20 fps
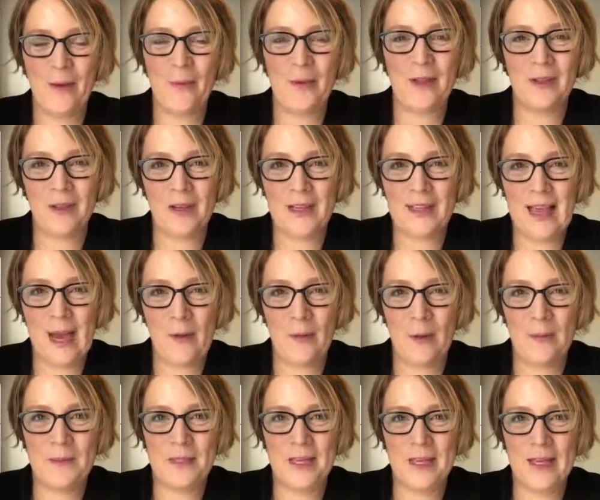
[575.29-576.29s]
We look at that
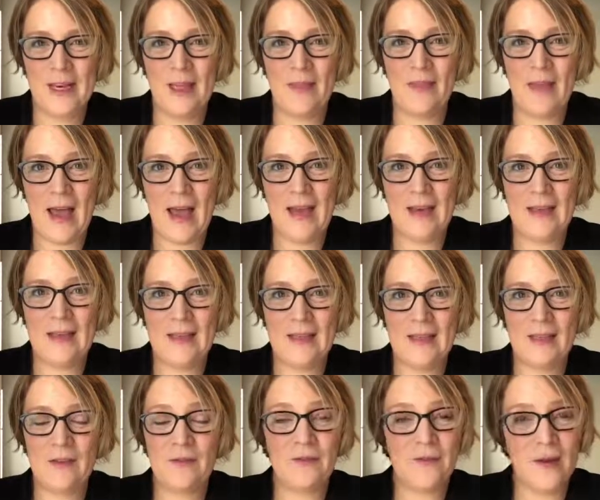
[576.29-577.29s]
website, and that
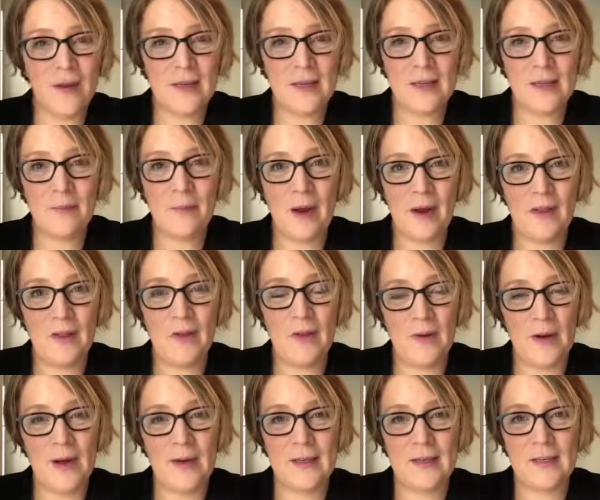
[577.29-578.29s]
is funded by the
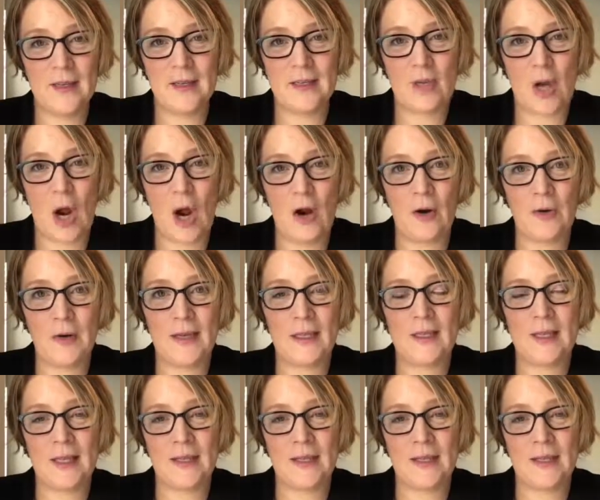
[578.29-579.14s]
United States Congress.